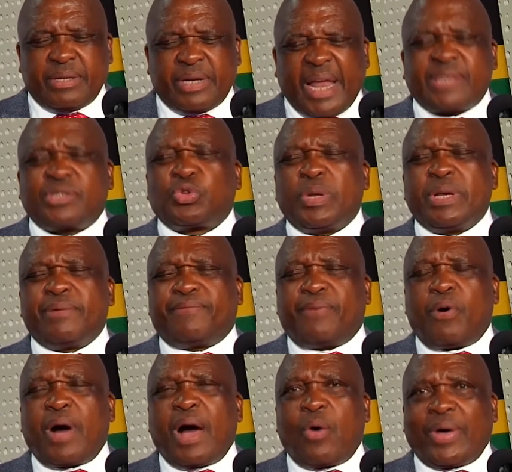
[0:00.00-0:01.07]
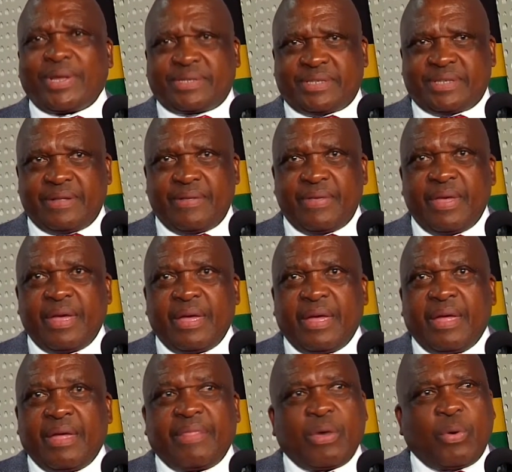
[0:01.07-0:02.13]
last 24 hours,
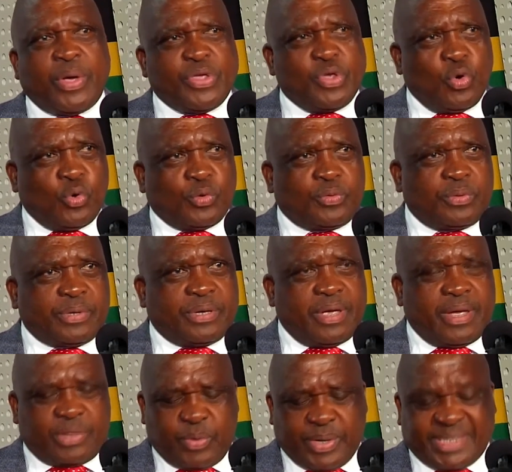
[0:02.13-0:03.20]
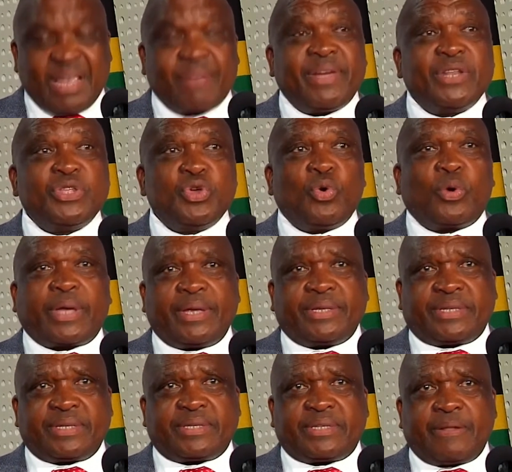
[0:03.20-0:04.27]
there were seven new
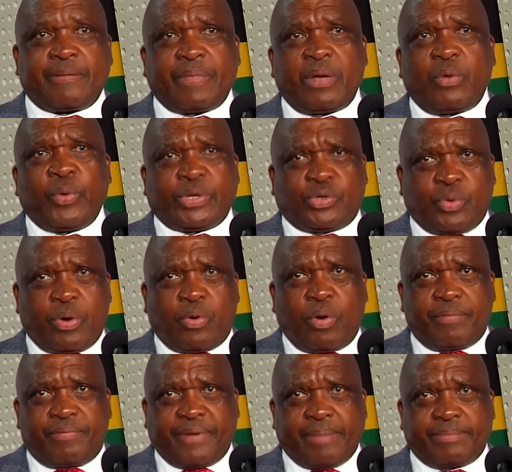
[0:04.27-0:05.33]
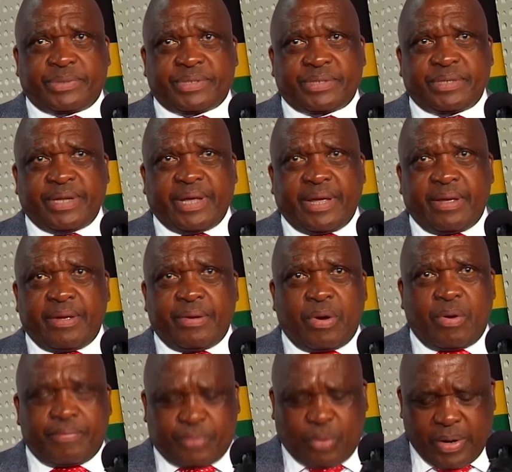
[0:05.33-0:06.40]
cases which were confirmed
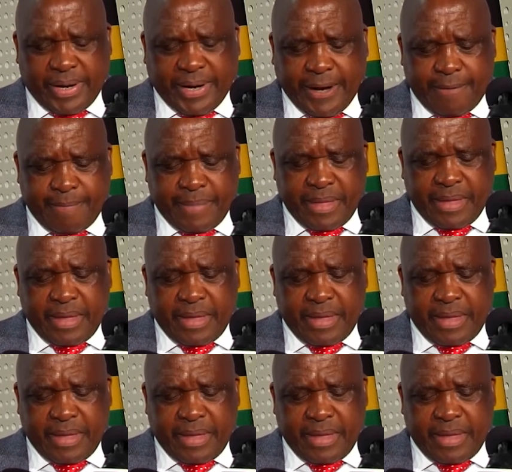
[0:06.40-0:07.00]
of cholera.